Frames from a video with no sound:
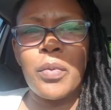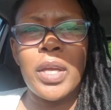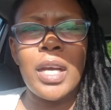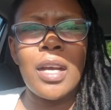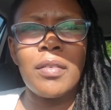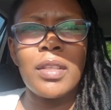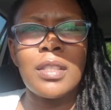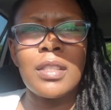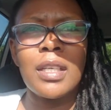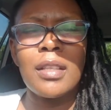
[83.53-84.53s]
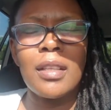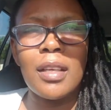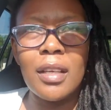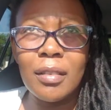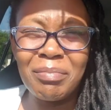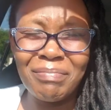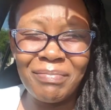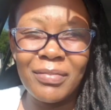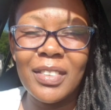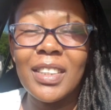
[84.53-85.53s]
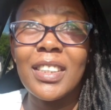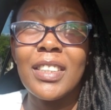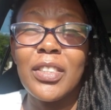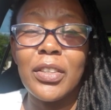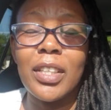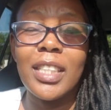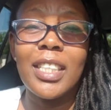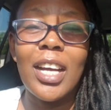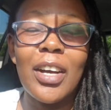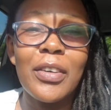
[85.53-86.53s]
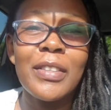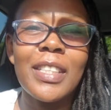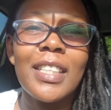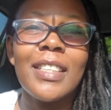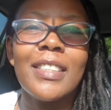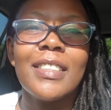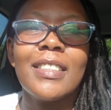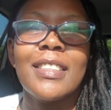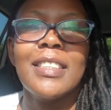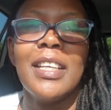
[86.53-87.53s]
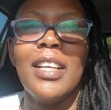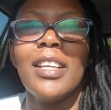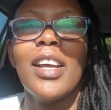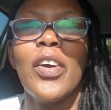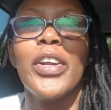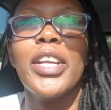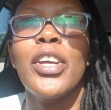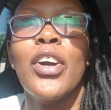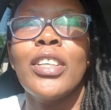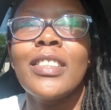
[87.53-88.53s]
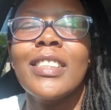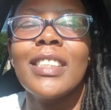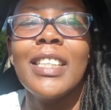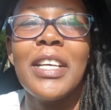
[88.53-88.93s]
we have the sun there, it's already out and already hot,